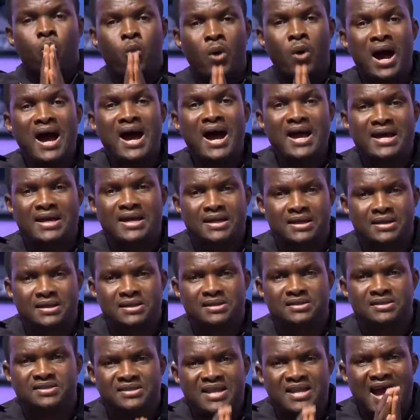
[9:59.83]

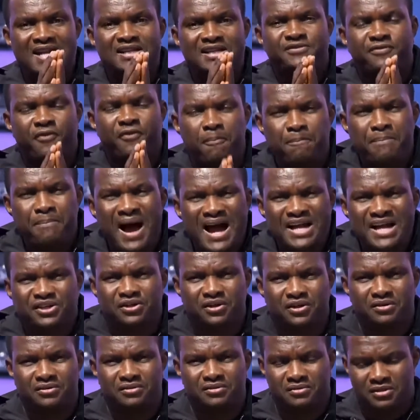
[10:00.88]
Wine stands for
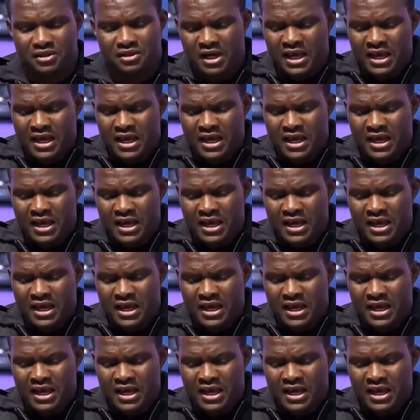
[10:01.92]
passion.